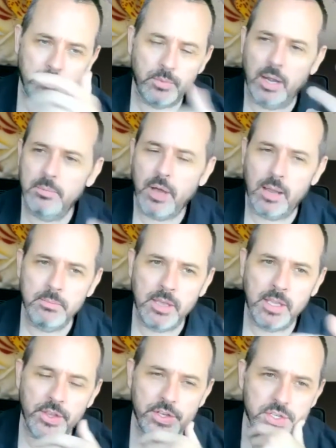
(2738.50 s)

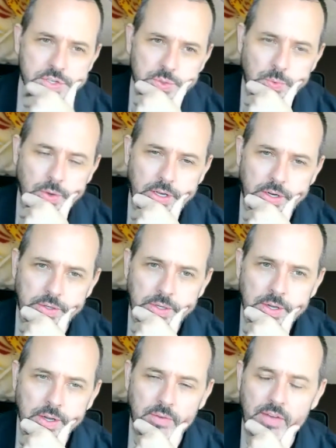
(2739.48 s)
I mean this as a way
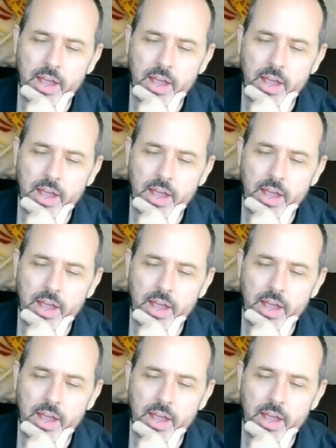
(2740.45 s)
to